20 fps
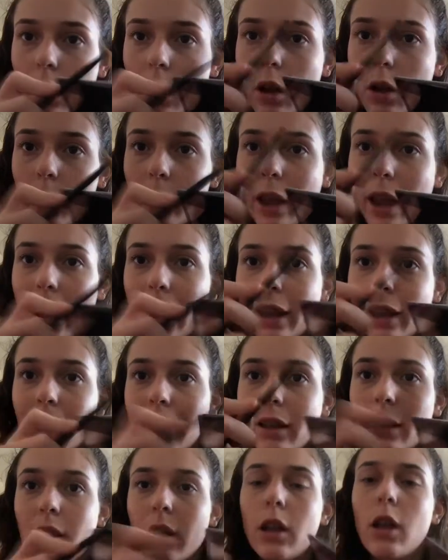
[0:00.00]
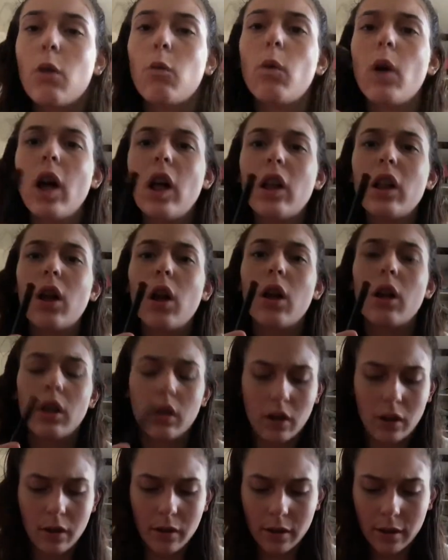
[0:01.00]
Okay. Well,
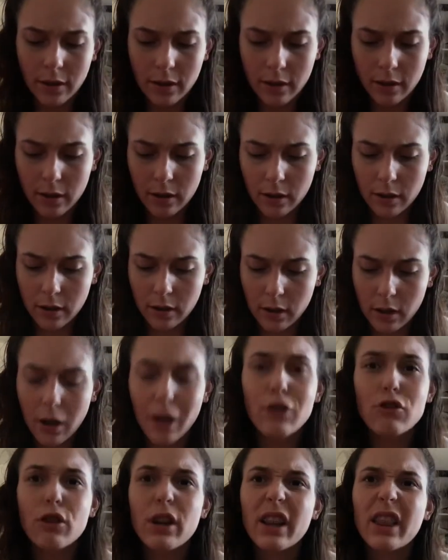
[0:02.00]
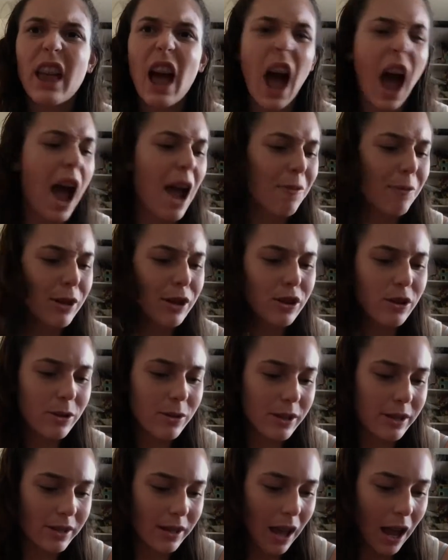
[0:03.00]
a trick that I would do
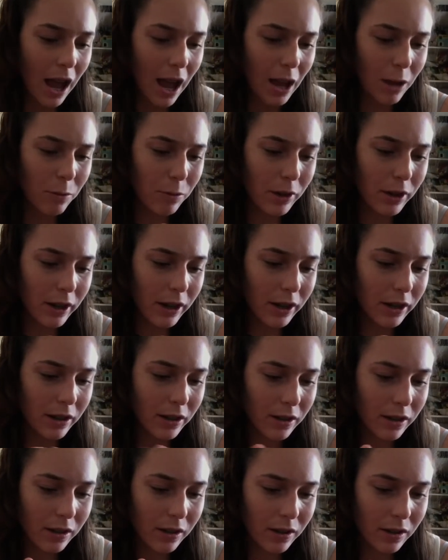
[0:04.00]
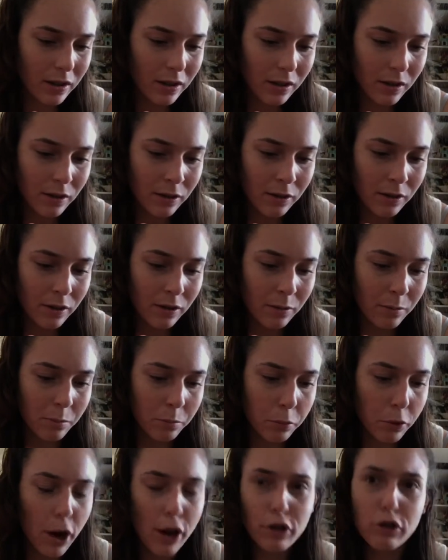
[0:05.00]
is I wouldn't
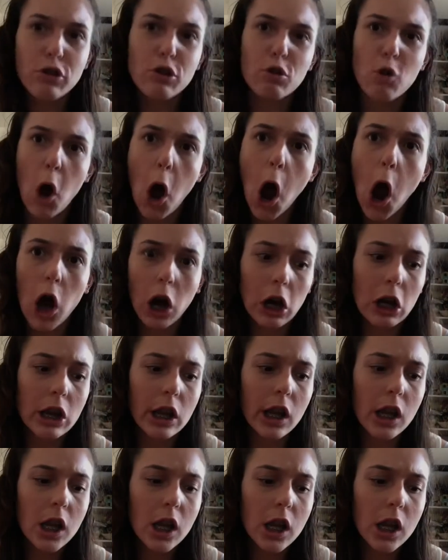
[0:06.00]
press too hard.